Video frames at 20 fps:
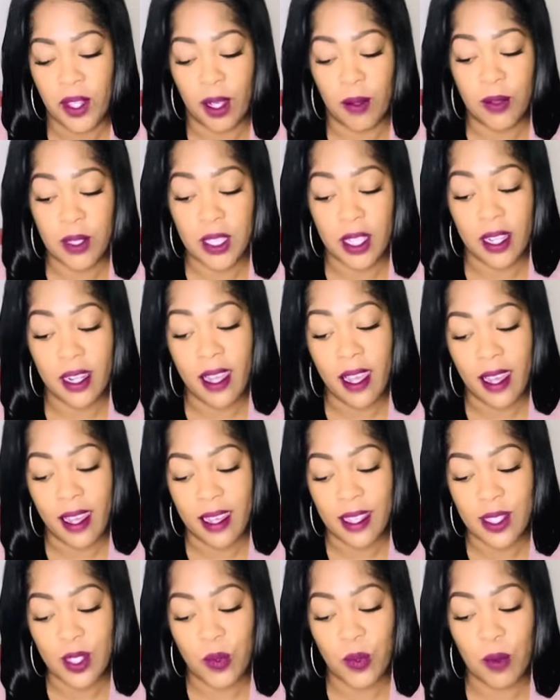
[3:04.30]
I was going to
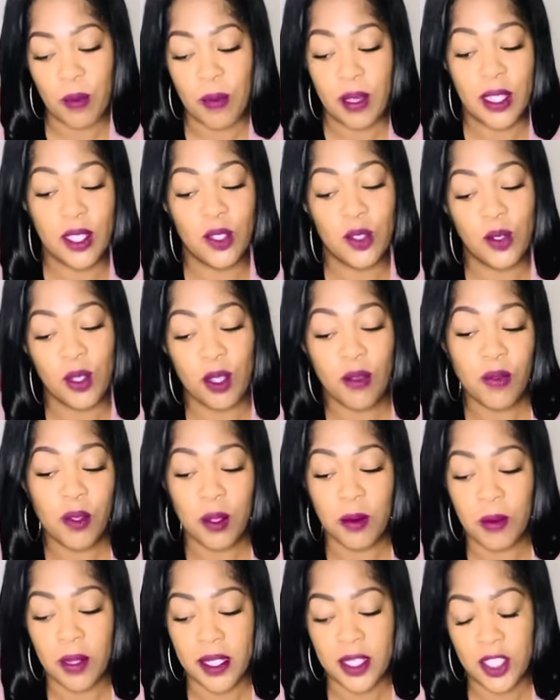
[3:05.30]
ask what made you give
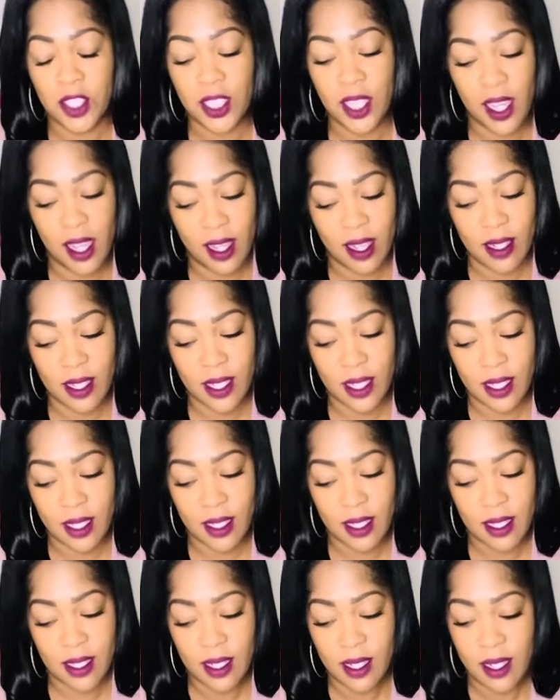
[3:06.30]
them a
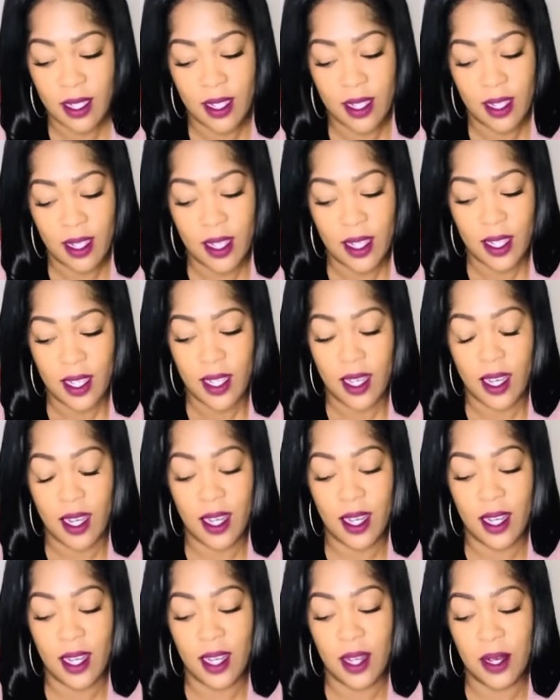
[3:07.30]
chance.
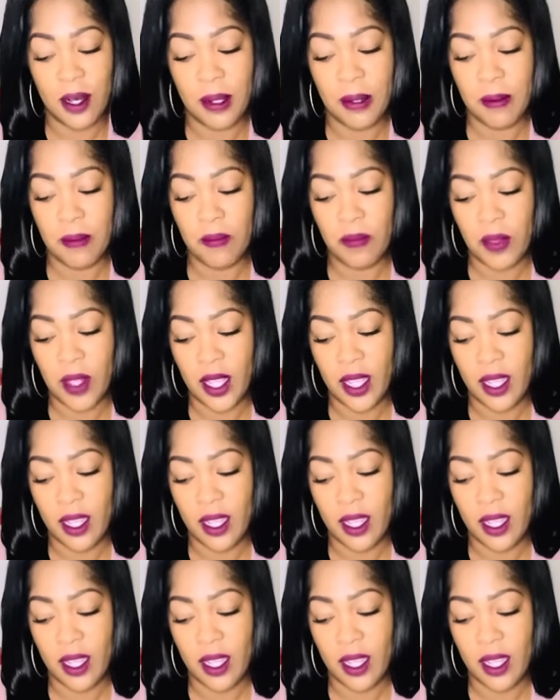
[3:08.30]
Um,